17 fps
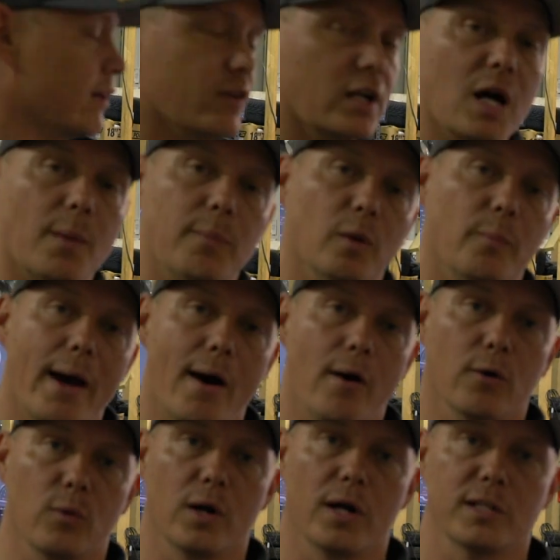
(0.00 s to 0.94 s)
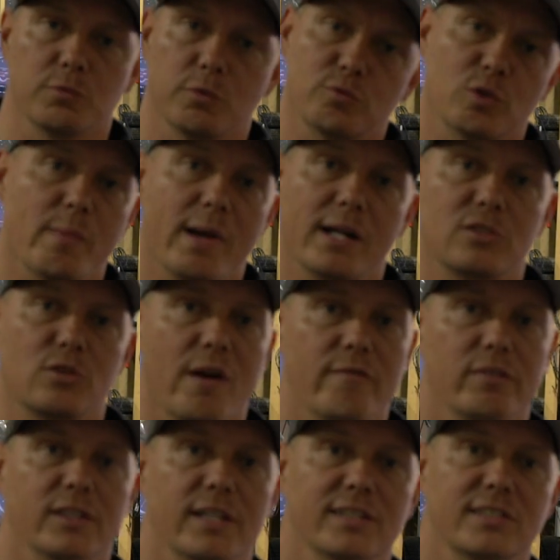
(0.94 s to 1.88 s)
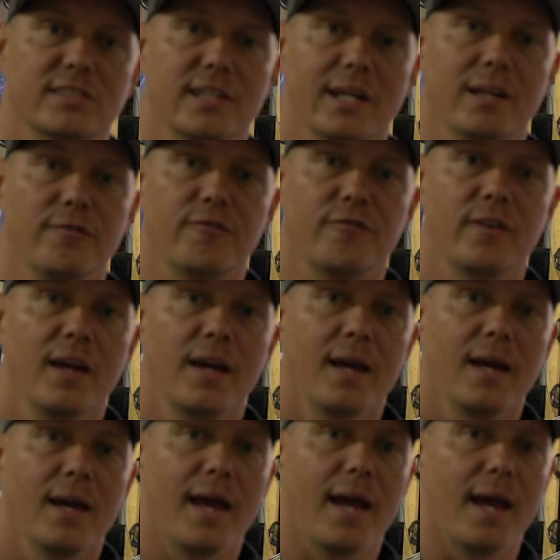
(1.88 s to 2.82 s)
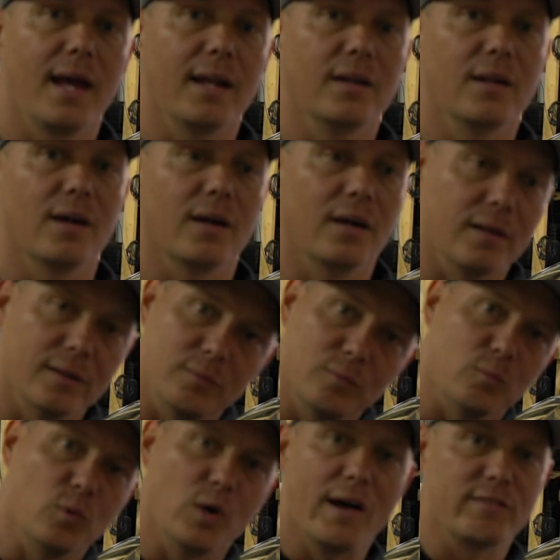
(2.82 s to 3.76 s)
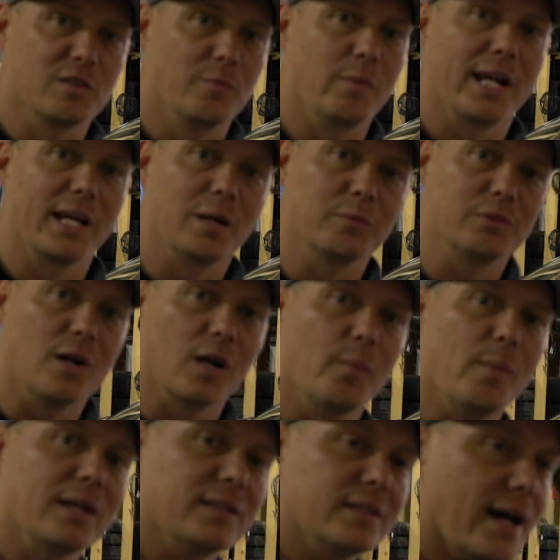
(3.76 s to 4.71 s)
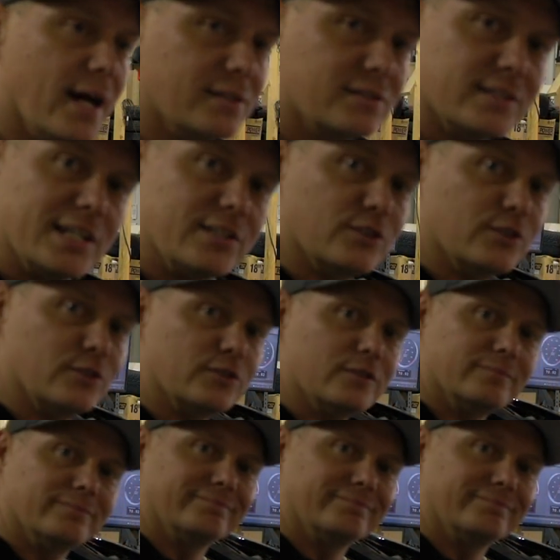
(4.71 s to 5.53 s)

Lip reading: it a couple of power runs once we make sure everything's safe, and we'll have somebody come talk about that. Stay tuned.